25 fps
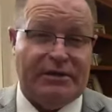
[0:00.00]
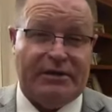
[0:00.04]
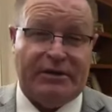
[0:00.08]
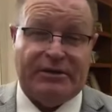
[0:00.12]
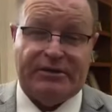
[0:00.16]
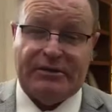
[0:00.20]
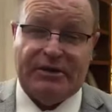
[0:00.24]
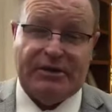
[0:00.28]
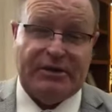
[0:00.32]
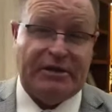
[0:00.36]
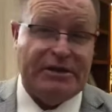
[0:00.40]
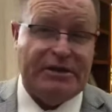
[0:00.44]

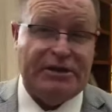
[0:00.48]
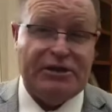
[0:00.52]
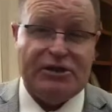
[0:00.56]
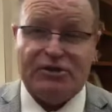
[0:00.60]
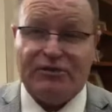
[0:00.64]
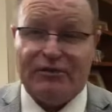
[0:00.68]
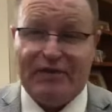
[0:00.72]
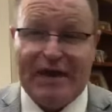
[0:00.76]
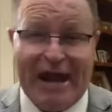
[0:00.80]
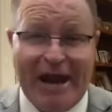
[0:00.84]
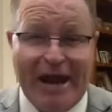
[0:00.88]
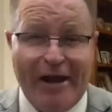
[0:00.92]
the, the,
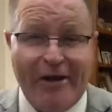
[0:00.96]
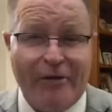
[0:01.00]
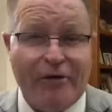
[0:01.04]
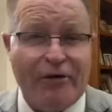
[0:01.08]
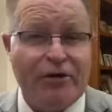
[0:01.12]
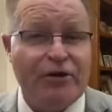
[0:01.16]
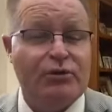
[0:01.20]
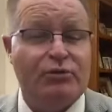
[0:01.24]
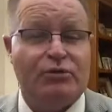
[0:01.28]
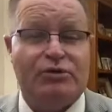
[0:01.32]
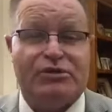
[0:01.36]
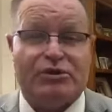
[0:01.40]
lineage of
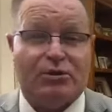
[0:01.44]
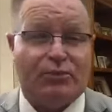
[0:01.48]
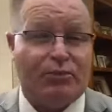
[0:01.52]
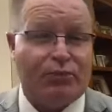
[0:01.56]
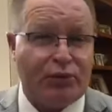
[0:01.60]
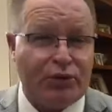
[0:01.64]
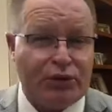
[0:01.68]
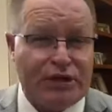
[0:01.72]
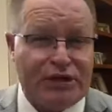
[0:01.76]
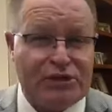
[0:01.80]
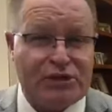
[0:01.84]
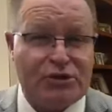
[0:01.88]
Aaron, who was the
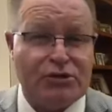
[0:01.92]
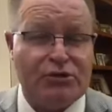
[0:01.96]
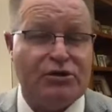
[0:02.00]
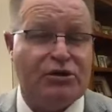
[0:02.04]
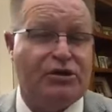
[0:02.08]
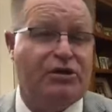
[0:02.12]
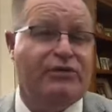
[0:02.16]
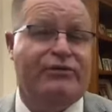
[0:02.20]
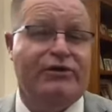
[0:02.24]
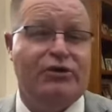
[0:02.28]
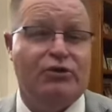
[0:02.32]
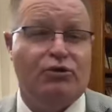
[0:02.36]

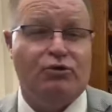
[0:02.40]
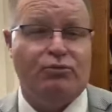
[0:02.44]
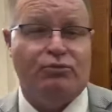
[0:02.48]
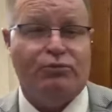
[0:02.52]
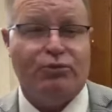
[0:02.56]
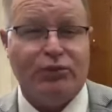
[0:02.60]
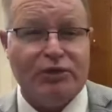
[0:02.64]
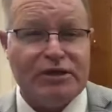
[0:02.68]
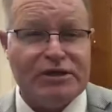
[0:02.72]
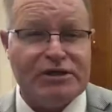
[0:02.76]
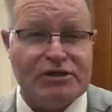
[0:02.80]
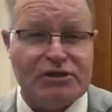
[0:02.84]
of the Levitical
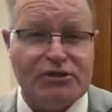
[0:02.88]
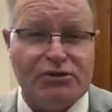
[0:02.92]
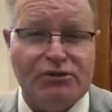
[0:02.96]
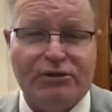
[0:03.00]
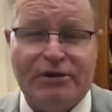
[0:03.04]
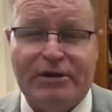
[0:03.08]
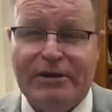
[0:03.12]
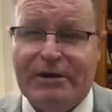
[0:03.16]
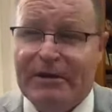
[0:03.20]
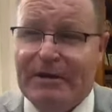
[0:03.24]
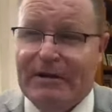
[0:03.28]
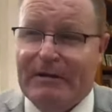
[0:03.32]

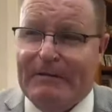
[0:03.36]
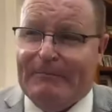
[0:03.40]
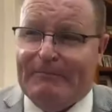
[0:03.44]
priesthood.